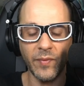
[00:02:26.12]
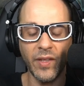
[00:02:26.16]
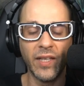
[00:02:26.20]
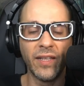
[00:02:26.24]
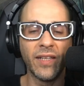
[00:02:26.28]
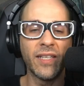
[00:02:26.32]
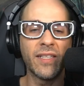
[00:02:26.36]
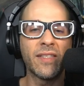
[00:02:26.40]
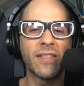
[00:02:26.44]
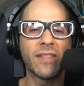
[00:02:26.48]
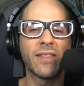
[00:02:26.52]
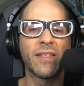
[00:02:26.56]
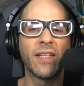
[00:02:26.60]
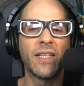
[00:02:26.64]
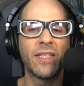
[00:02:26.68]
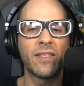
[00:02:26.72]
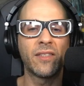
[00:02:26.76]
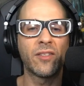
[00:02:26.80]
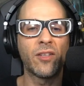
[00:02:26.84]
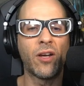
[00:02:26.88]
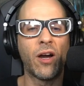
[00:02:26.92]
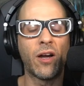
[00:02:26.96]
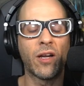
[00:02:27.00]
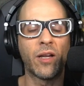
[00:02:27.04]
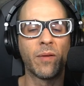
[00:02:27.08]
let's
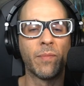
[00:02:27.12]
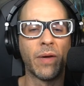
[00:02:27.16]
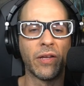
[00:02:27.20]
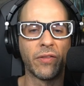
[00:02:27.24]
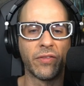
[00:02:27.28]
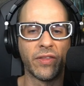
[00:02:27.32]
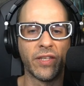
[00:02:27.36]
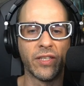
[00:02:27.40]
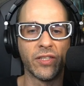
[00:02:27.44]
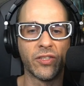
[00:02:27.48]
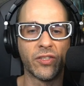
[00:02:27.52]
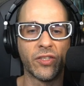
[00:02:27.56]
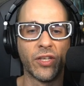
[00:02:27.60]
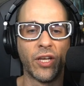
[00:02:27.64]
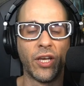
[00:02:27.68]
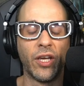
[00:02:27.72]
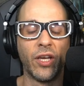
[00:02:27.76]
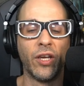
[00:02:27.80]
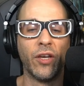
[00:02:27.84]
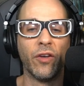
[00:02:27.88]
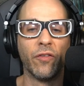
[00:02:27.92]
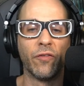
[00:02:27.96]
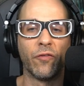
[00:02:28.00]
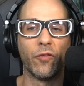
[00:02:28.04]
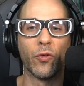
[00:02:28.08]
talk about this
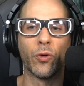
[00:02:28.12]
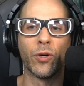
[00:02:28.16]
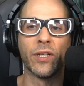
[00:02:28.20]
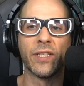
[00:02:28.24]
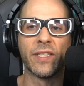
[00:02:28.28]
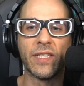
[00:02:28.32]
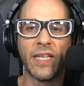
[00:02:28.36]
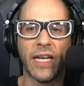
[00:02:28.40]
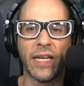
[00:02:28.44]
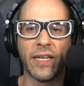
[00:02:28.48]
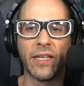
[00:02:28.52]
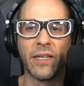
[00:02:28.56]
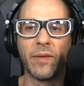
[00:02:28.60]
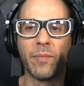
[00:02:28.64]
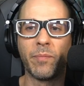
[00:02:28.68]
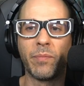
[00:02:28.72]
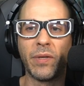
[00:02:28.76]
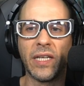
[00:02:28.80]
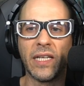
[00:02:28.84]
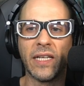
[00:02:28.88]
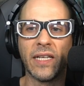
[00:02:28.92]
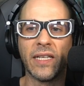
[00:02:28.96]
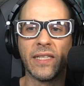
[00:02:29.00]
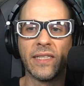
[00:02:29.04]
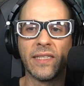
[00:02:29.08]
for a second,
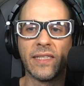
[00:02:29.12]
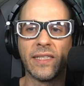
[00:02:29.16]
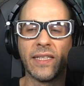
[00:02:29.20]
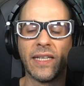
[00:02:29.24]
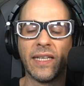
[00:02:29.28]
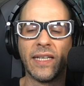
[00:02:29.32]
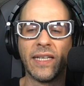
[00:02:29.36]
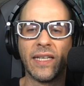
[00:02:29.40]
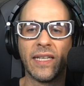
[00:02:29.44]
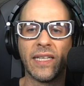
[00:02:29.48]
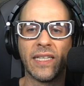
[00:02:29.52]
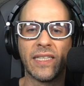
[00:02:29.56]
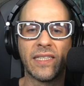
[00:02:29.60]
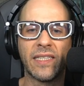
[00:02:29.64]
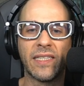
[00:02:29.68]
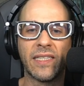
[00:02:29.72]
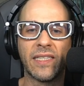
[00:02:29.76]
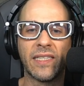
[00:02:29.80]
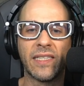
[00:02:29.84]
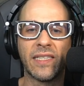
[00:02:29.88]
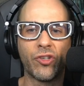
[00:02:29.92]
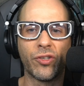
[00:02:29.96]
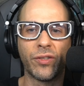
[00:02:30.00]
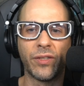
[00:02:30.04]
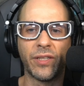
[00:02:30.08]
because
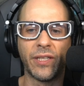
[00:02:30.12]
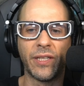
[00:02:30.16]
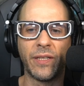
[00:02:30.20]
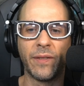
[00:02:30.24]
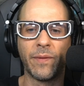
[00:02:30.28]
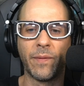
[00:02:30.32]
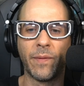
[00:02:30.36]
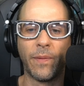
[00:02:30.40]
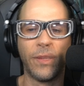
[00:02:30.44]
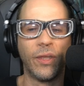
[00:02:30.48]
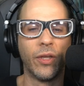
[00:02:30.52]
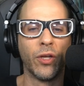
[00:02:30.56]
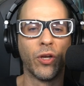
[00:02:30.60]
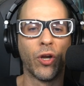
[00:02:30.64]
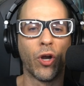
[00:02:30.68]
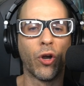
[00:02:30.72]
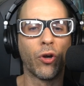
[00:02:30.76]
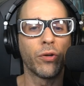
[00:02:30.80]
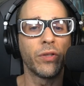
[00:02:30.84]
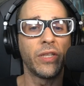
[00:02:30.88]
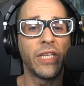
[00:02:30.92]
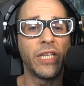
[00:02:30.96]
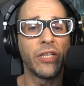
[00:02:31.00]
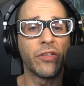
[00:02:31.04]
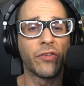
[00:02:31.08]
essentially
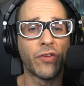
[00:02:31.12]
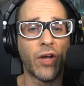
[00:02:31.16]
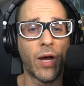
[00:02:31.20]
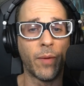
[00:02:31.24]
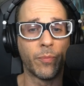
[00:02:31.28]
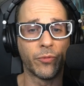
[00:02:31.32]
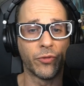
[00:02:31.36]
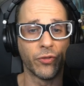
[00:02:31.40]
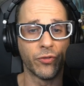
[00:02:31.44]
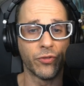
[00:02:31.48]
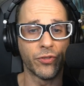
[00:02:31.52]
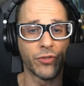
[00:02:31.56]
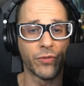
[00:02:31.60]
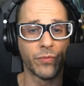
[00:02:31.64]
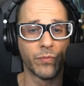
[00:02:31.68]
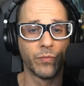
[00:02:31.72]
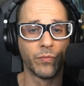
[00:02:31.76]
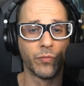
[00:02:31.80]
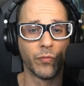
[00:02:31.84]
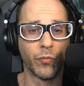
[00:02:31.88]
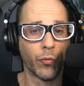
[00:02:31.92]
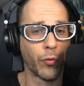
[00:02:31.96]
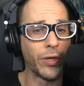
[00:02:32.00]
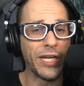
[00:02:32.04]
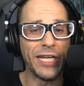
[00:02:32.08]
early adopters,
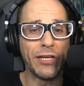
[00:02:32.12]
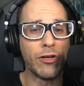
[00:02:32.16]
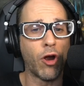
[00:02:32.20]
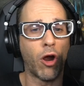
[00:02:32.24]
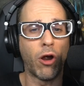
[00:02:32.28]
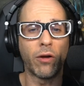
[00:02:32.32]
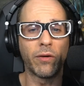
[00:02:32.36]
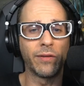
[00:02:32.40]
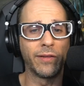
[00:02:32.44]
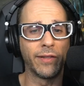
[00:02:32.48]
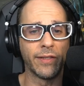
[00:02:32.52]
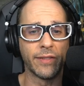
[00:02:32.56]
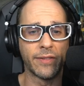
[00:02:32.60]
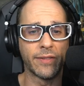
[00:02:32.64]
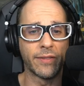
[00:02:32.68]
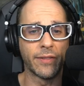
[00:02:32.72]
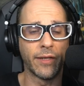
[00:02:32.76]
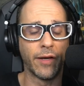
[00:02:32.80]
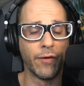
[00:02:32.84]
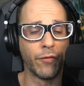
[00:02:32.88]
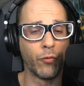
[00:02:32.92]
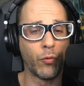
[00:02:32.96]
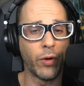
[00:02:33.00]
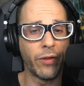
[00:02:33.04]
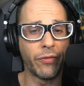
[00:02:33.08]
regardless
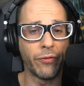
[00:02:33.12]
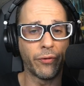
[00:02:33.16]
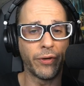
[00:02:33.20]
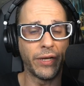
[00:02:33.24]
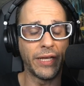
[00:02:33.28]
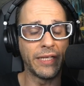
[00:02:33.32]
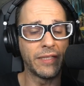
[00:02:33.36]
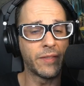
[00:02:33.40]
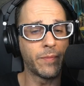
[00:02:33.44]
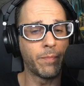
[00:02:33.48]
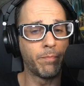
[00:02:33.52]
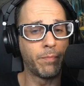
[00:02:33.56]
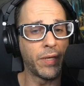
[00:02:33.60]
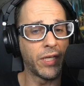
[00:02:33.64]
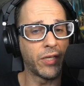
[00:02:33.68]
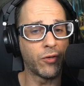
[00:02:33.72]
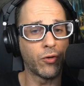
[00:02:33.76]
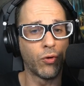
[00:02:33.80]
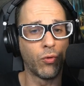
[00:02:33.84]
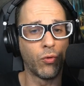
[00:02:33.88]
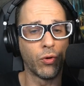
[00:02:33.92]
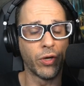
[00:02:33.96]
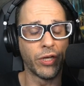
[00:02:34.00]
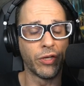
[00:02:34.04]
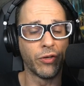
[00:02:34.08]
of whether it's
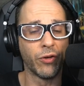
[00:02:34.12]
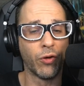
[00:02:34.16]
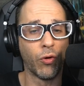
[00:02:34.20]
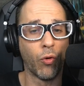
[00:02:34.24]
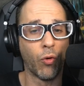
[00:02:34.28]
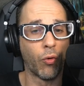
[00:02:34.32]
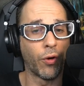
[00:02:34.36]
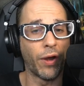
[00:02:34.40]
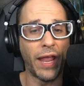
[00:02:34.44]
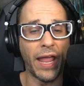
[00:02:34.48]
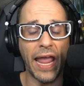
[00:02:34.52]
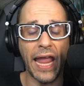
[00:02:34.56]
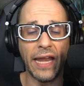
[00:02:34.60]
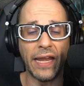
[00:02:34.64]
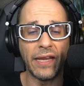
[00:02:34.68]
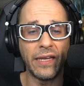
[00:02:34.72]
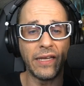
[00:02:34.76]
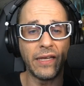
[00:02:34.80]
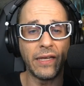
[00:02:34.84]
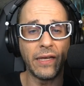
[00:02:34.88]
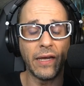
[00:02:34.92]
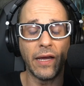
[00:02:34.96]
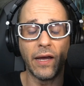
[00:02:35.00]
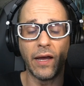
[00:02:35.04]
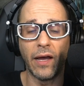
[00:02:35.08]
Bitcoin or
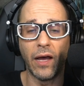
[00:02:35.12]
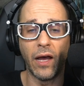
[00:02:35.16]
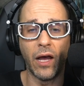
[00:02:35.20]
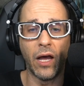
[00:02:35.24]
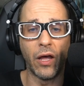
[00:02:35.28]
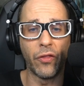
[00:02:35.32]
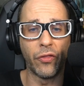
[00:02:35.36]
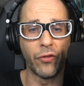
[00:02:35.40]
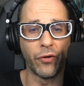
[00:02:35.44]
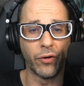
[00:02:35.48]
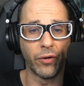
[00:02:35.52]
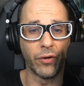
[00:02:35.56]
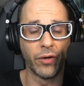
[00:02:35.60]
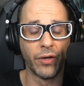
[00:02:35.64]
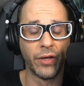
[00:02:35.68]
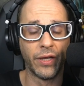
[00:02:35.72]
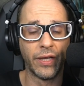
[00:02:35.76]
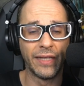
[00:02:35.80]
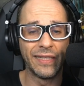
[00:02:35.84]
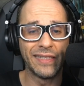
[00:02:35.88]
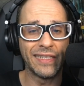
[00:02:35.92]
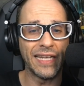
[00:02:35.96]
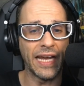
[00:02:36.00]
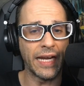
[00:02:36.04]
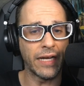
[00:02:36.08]
any other
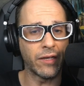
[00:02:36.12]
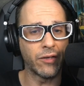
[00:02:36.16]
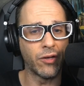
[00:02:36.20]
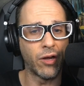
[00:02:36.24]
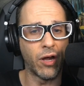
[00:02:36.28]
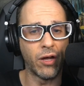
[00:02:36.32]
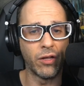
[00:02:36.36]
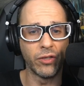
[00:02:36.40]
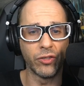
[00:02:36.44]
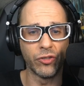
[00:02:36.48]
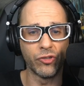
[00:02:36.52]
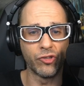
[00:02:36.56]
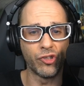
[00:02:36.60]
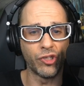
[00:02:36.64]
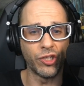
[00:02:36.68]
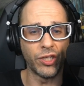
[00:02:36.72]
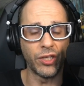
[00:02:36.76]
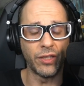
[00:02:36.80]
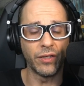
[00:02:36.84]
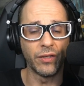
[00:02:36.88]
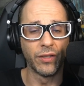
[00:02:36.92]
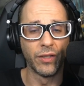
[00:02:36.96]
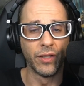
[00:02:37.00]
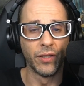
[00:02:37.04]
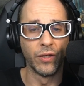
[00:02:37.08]

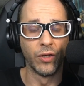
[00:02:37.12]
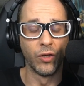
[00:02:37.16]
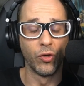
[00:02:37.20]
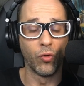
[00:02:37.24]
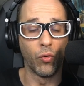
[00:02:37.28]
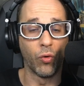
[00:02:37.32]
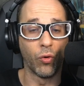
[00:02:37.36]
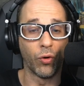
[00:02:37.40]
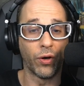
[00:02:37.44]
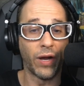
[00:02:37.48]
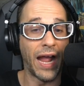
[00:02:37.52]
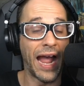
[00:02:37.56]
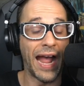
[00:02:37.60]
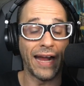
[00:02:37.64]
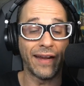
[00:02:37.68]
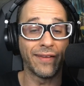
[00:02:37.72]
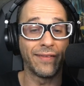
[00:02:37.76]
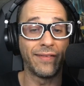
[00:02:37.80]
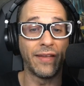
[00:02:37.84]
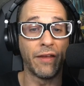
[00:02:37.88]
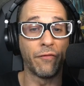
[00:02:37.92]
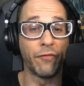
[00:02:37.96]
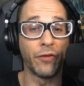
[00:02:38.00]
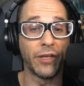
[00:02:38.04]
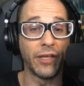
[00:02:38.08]
technology or
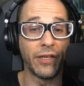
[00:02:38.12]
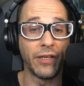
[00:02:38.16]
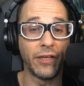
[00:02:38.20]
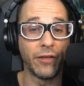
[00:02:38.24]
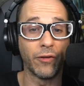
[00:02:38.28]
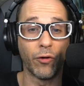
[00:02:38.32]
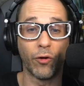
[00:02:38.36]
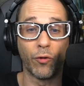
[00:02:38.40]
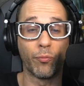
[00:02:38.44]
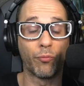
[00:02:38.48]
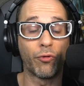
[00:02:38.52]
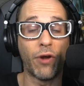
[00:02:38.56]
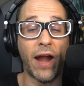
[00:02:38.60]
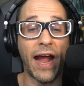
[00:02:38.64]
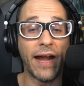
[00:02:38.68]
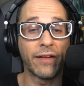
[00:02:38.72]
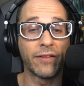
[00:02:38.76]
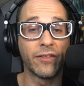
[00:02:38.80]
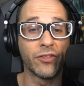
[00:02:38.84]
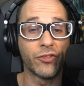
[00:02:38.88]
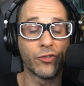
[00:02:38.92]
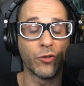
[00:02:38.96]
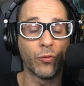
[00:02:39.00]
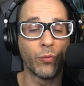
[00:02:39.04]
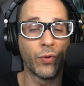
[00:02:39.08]
activity or
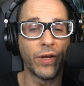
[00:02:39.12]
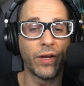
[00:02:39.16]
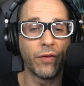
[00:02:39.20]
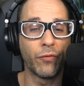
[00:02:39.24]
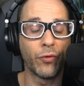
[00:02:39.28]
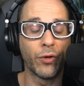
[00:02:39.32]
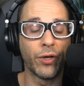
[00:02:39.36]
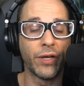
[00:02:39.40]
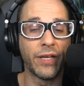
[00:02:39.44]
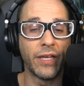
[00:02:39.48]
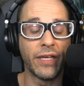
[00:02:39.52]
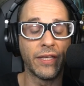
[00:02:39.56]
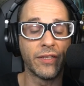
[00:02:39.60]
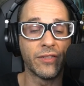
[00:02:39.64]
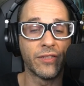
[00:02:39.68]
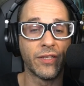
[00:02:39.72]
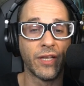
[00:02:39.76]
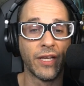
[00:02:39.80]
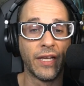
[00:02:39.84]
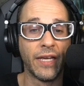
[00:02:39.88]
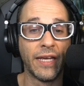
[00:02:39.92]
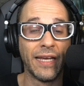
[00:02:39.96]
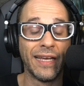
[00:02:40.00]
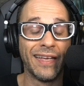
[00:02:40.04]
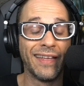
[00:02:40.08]
practice or whatever it is,
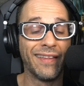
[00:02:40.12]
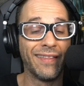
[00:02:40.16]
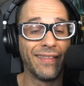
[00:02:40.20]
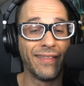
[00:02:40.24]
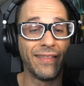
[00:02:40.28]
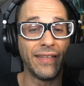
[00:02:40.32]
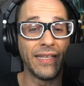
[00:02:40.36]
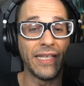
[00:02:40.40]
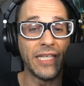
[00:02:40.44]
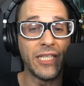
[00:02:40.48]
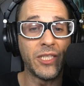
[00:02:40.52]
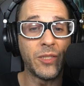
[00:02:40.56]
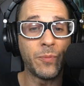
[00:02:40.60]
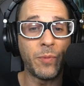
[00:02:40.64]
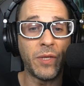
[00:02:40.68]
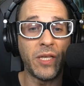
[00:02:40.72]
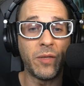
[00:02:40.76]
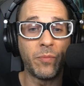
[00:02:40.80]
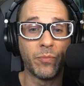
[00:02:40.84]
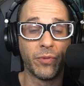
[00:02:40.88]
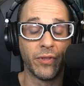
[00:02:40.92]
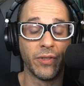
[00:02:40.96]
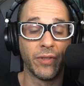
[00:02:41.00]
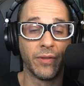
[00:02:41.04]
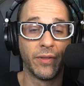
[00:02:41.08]
these
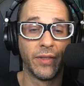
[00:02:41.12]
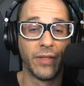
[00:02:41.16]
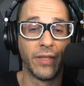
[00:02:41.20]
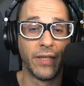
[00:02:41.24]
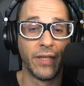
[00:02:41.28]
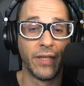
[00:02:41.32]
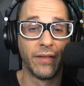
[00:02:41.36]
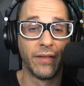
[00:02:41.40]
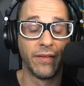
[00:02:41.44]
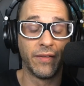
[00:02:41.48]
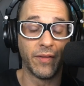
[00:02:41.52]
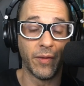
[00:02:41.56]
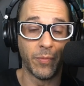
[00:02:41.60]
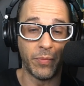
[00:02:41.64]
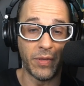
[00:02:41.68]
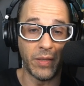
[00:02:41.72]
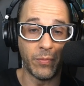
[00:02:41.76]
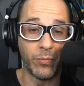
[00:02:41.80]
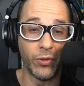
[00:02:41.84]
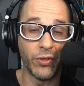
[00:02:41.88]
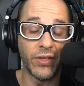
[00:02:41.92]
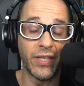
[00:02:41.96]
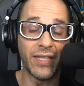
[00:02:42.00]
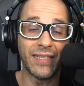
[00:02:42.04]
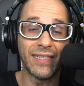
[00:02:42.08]
people, the
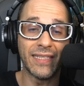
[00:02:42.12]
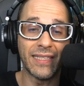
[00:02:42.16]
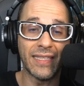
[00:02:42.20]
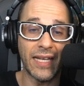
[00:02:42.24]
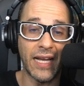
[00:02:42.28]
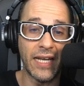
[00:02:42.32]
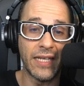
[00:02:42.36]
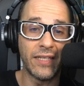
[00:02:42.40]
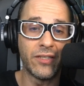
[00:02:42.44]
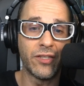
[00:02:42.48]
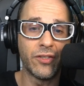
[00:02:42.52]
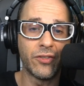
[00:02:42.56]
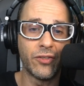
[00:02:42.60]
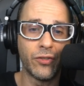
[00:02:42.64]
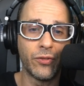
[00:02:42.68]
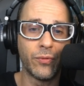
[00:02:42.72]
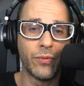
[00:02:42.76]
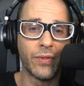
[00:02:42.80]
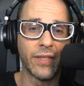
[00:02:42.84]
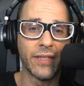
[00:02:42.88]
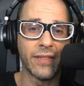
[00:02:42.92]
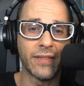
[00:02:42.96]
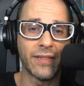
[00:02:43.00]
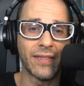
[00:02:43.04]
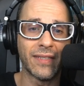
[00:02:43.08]
people that decide to do
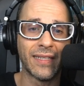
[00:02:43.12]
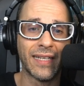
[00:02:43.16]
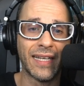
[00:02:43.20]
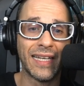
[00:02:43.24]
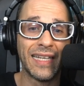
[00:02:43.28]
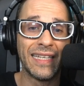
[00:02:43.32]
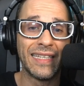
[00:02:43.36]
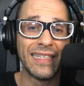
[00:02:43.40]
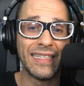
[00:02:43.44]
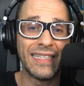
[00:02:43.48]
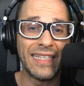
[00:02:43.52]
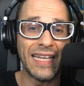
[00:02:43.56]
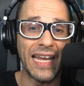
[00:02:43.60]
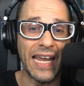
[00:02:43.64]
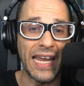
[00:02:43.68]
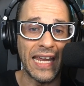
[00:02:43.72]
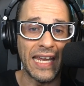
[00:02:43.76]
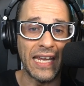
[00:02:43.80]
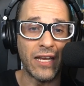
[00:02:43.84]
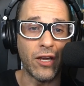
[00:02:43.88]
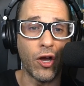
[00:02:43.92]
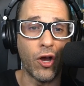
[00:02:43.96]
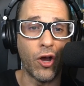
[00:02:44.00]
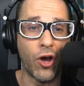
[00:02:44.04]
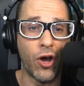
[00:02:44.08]
this,
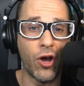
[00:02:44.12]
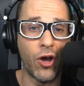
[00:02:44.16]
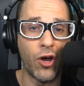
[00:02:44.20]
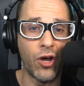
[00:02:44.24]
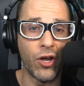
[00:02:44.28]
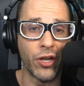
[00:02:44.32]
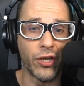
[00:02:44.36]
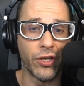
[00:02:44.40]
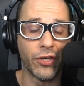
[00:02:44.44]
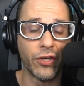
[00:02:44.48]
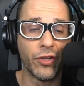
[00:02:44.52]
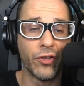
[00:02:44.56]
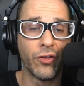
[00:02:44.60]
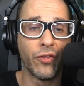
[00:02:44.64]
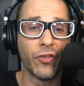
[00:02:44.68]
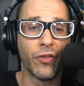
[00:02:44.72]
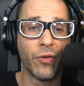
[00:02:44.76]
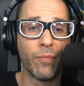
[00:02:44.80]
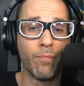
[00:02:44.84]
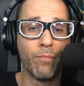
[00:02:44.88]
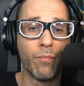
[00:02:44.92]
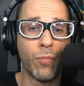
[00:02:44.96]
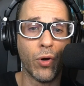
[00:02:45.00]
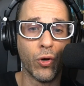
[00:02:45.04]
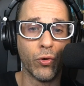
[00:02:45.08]
take on the
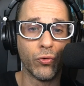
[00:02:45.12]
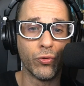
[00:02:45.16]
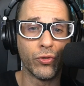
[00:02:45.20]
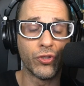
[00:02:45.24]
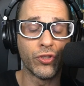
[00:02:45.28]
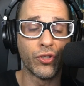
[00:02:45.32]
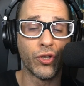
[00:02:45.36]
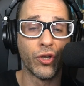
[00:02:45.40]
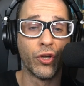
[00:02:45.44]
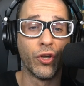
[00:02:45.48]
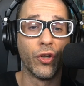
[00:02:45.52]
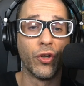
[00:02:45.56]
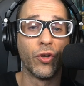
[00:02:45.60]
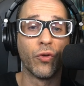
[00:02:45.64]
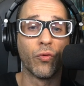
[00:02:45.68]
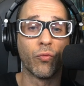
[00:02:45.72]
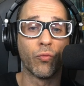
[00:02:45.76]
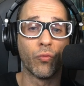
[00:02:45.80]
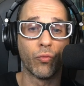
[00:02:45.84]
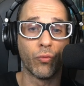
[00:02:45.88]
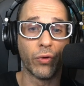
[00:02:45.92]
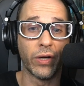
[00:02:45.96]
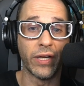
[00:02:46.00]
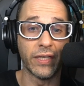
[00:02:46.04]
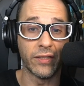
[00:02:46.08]
most
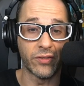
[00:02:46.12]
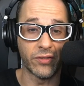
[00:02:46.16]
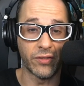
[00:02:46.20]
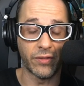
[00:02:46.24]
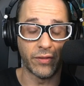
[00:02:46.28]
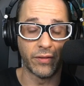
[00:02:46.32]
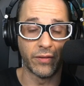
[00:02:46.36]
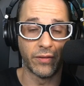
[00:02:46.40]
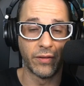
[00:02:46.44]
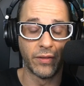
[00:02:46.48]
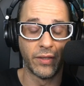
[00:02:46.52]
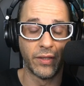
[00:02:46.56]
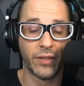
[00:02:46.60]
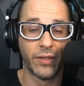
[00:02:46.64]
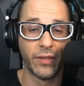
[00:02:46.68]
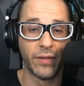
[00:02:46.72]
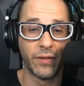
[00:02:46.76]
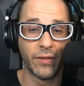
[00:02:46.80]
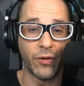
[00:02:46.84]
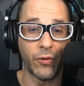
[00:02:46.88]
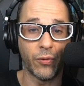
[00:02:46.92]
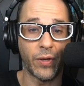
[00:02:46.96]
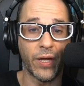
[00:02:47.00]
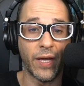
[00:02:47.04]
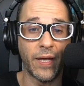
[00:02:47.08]
risk,
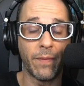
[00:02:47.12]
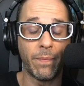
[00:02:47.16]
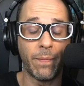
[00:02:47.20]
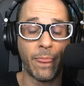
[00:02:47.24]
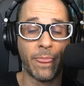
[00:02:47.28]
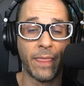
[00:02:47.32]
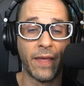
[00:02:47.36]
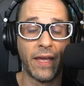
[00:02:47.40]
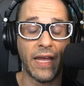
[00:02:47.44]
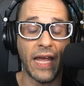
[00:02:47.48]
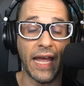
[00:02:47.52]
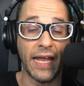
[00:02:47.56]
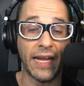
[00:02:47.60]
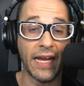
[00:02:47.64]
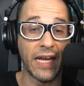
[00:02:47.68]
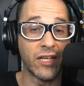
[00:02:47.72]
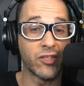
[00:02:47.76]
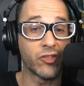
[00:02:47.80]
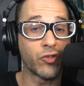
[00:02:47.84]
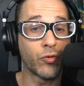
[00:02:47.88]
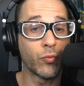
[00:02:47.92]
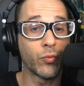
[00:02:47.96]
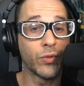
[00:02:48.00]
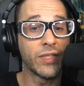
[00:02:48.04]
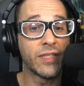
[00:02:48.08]
okay? And
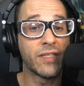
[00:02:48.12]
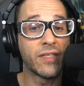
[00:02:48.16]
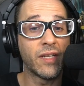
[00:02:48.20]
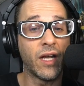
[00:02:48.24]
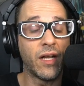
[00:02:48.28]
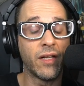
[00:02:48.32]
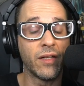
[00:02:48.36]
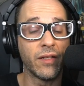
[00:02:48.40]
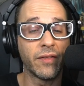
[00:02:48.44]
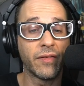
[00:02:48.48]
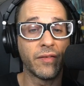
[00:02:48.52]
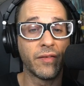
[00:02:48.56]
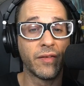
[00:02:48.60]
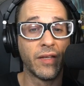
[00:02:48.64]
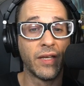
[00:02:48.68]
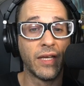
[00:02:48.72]
as a result,